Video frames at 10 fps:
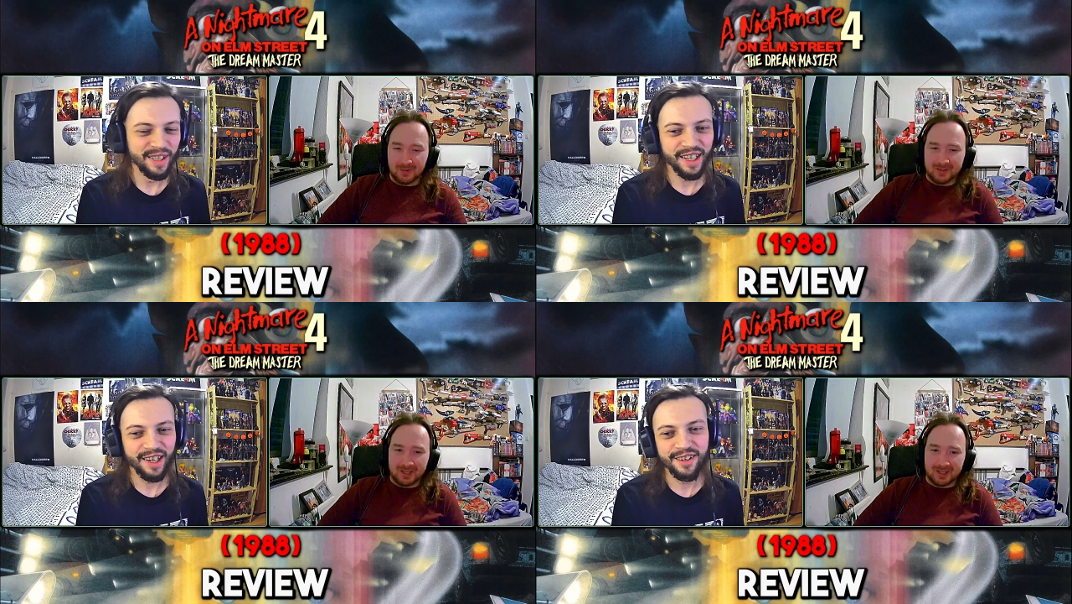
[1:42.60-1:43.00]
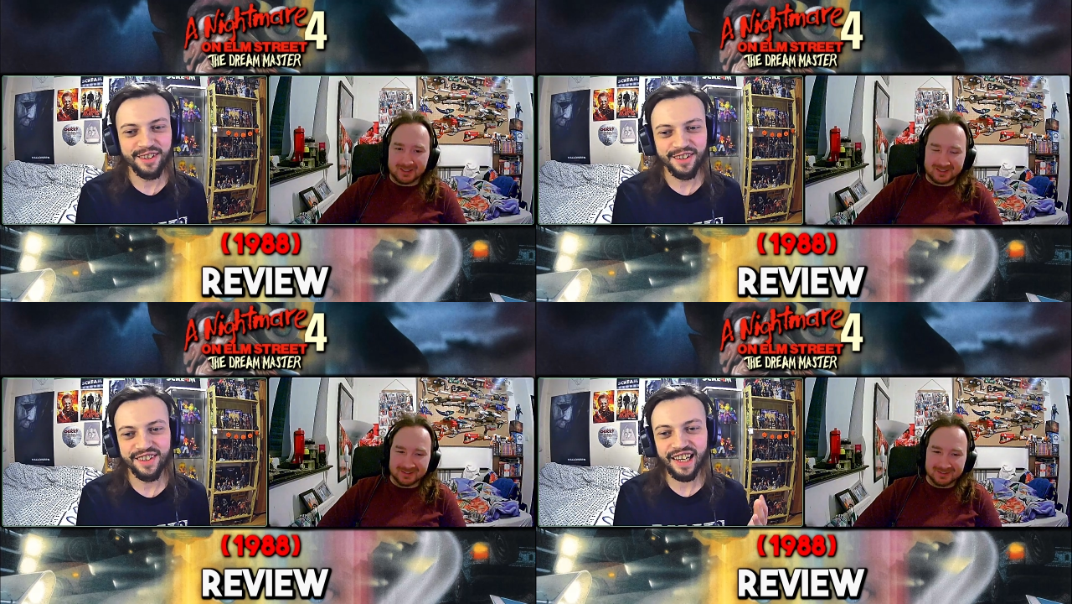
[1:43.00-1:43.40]
Speaker 1: No. Main
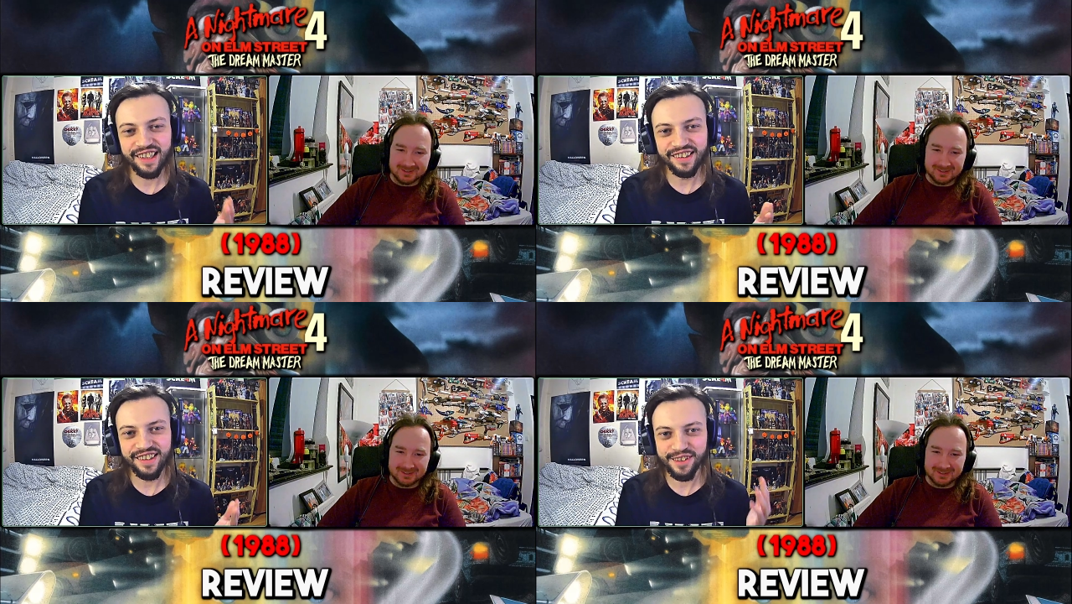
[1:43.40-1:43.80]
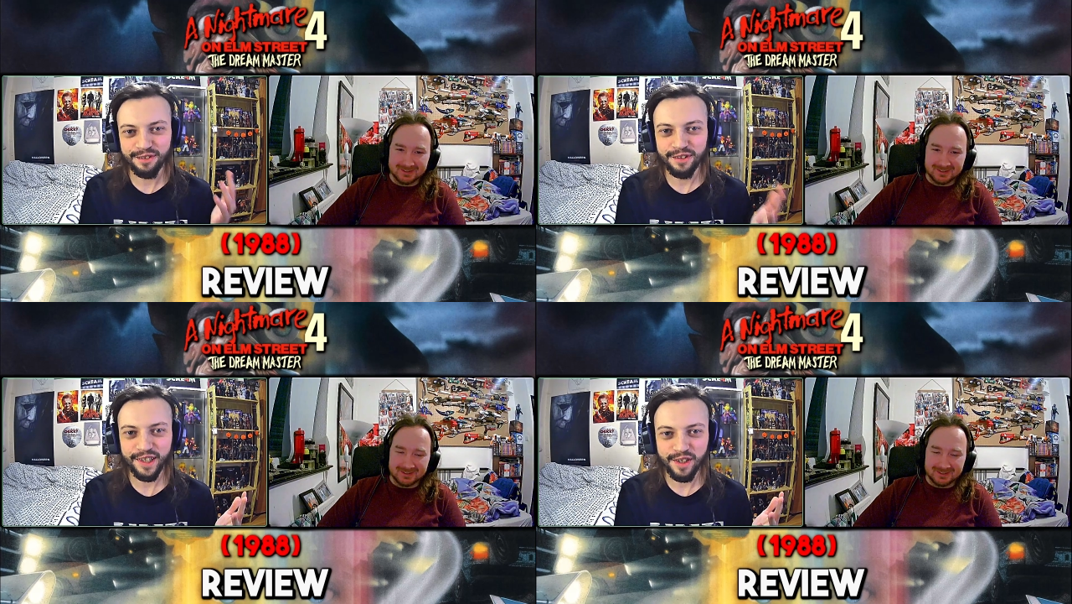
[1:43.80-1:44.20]
characters: Alice,
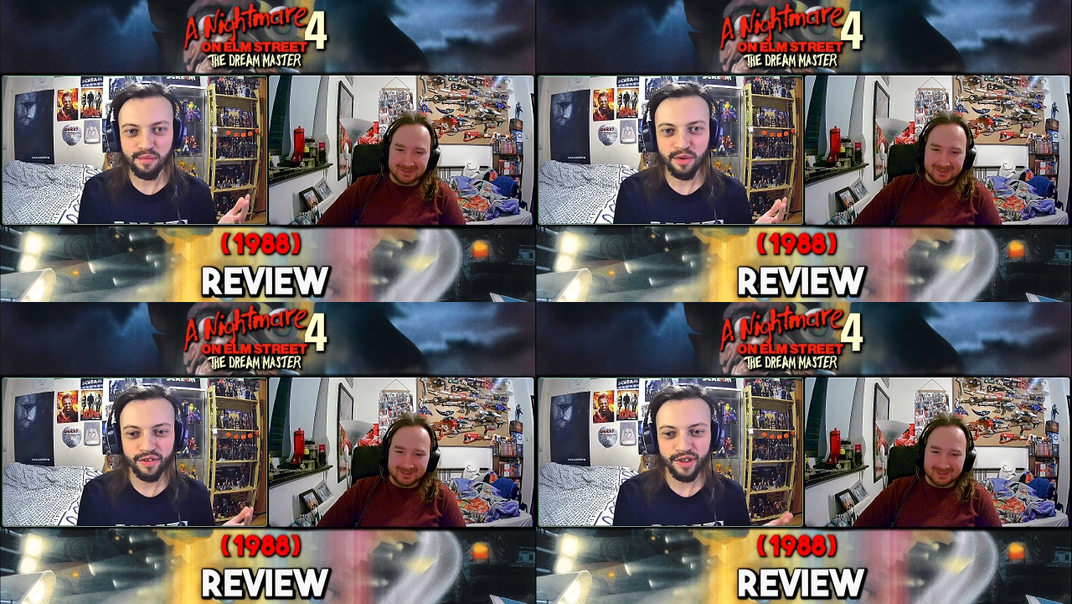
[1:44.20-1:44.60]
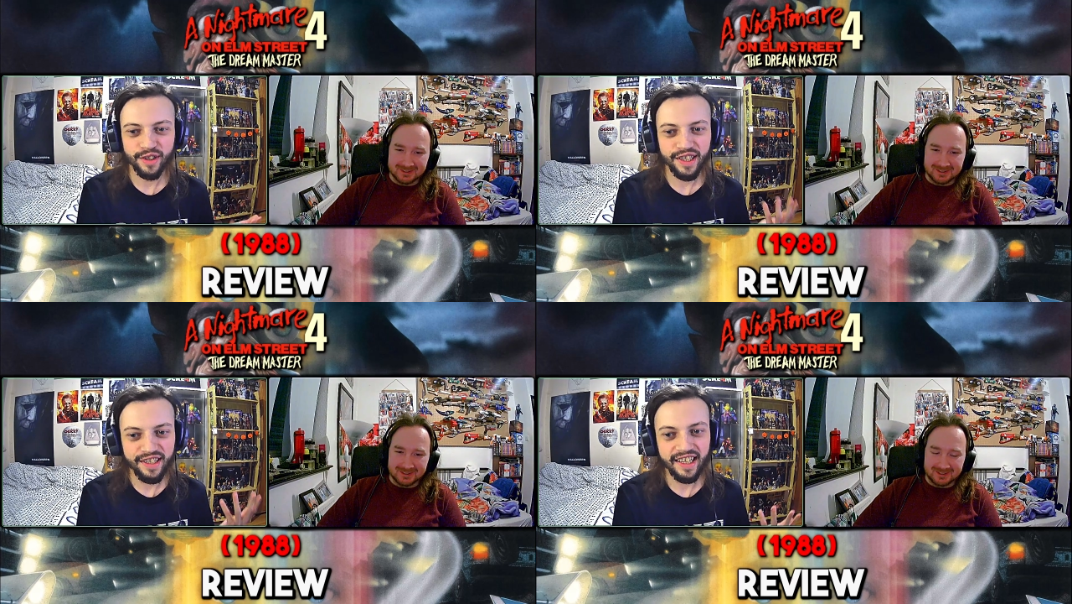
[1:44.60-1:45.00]
Rick,
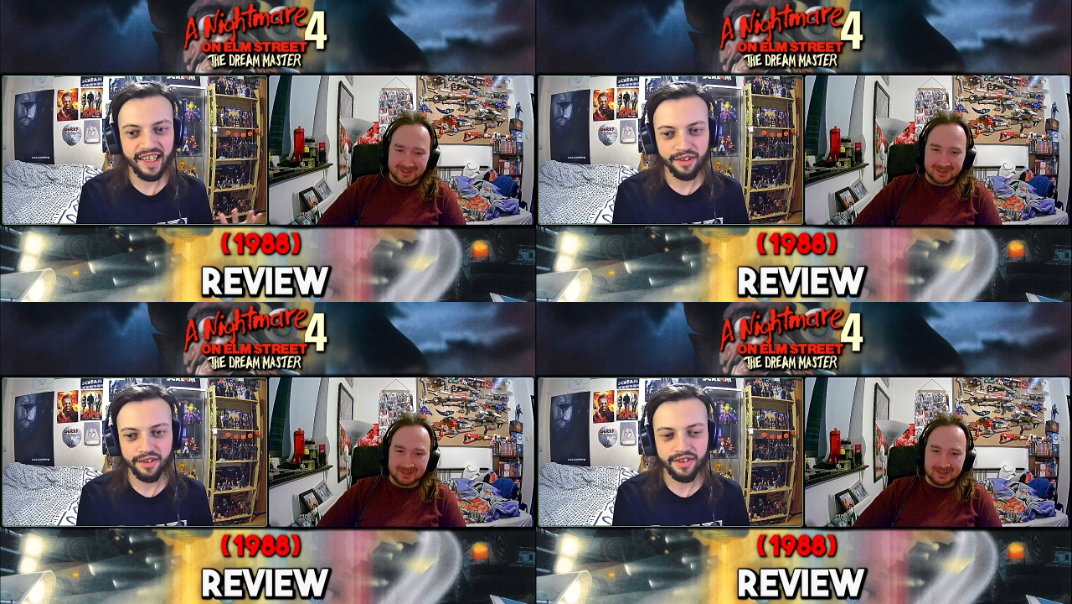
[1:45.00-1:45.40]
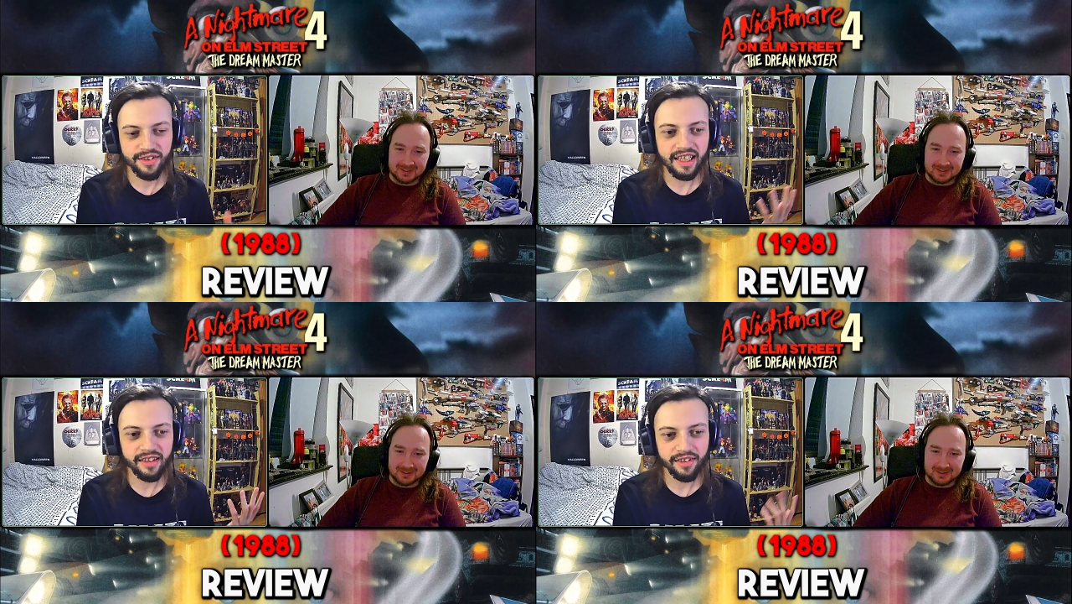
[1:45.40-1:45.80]
Cabrova, and Dan,
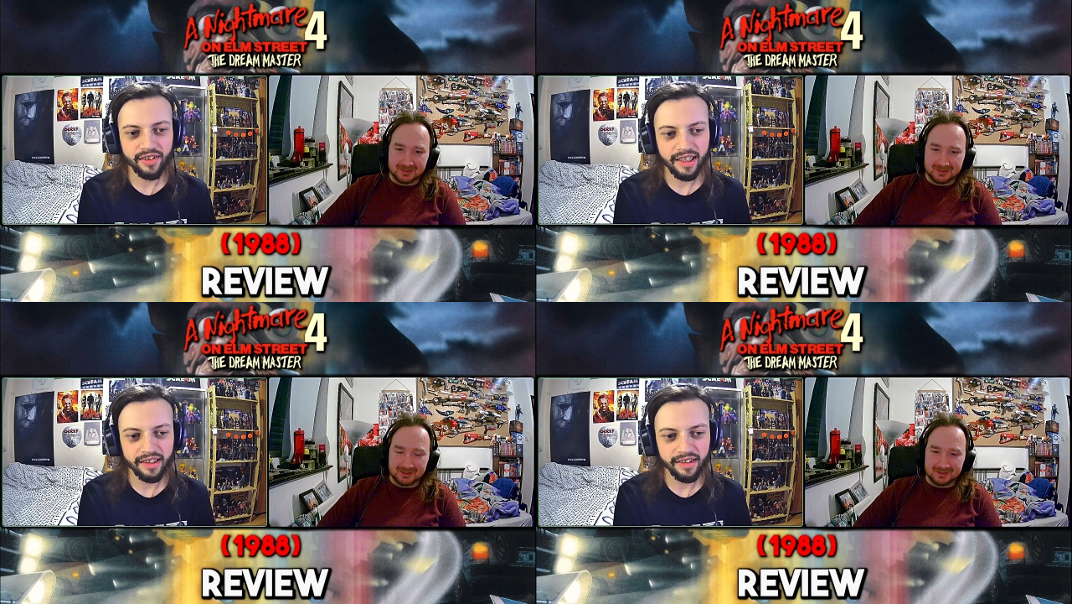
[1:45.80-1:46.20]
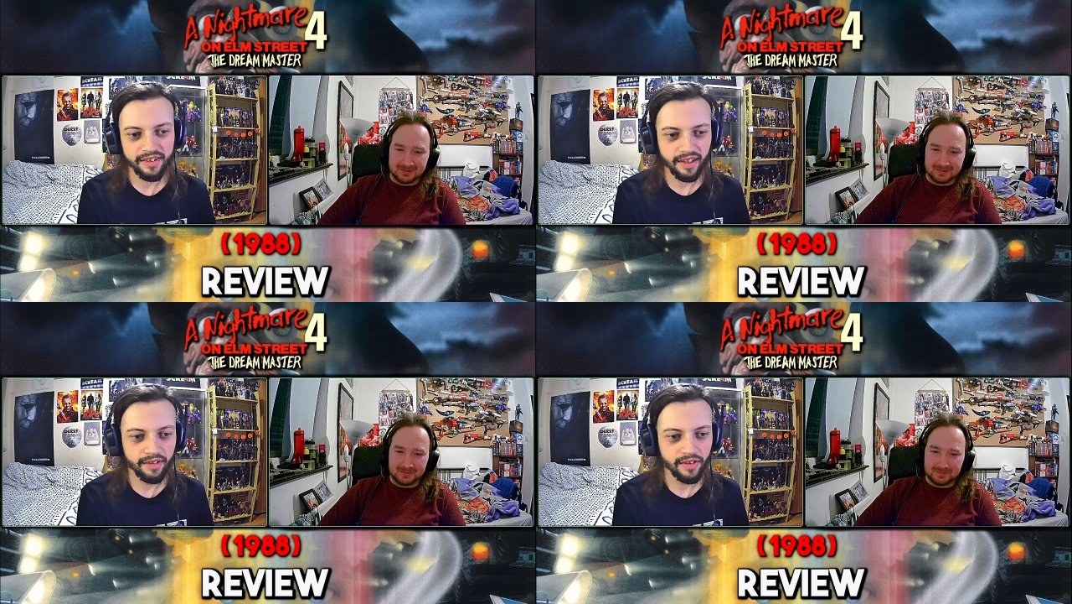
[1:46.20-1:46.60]
because Alice and Dan get
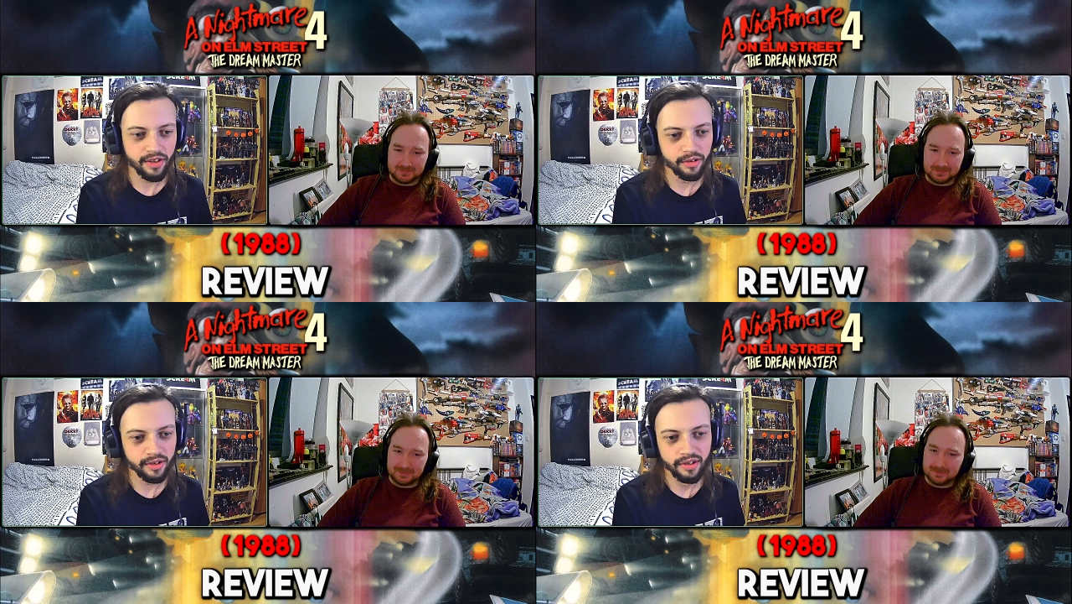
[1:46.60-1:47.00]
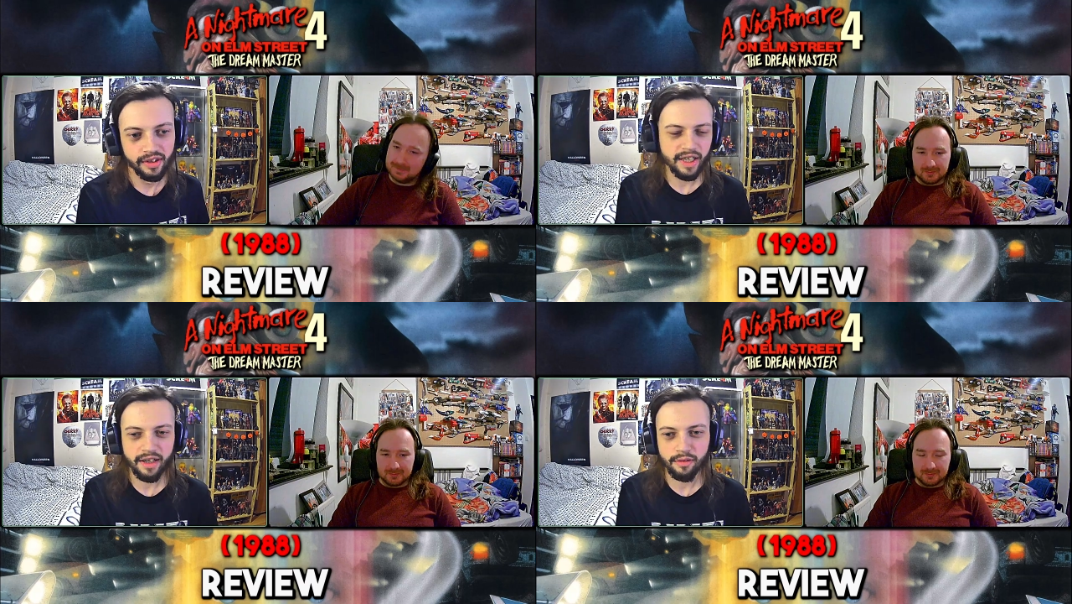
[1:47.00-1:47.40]
together, don't they? And